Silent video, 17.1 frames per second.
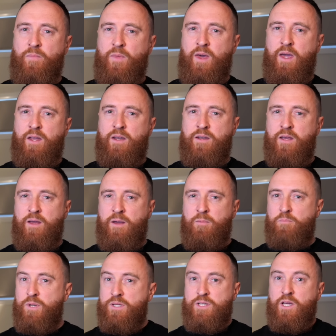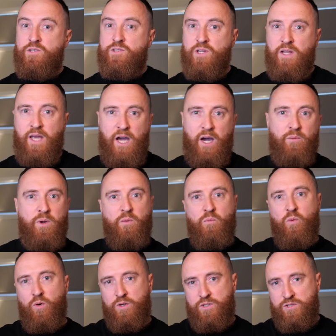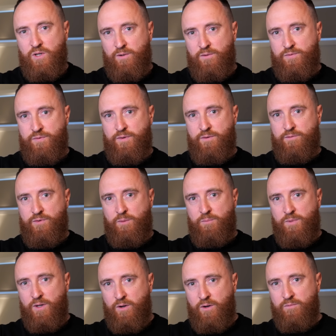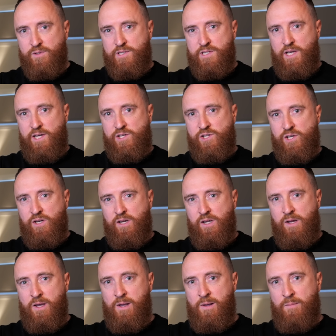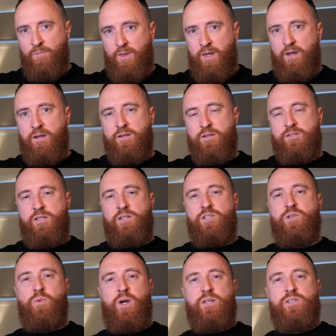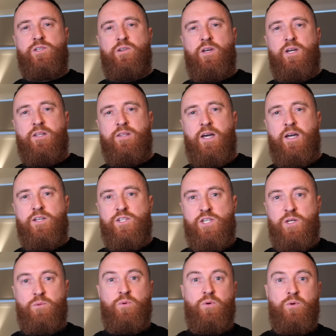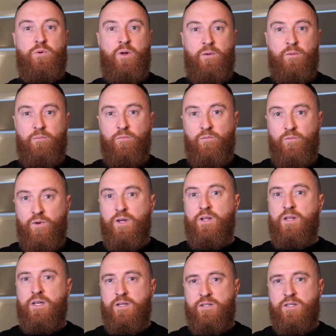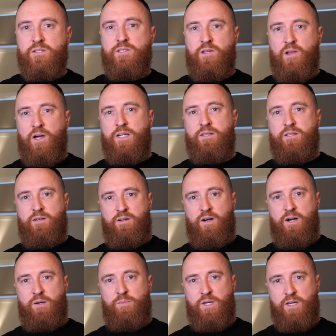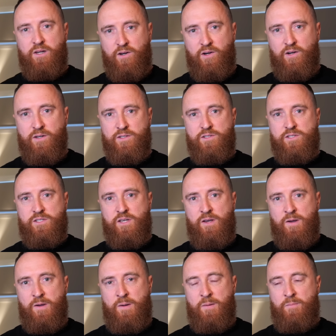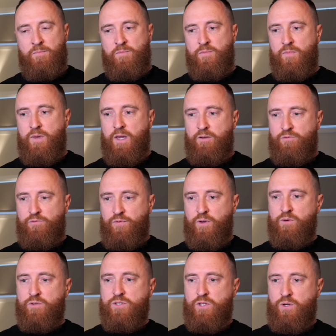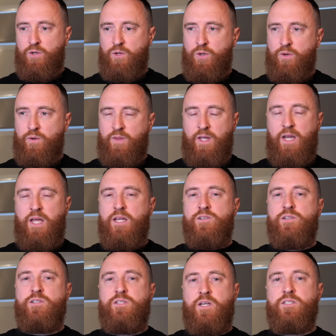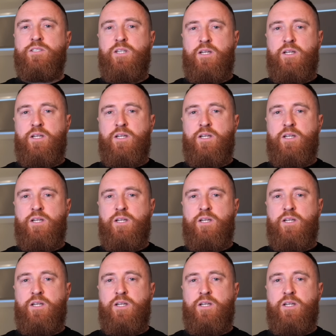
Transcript: and potentially how he walks off from the conversation in a situation like that, she will really dislike the guy because it feels to her that he just doesn't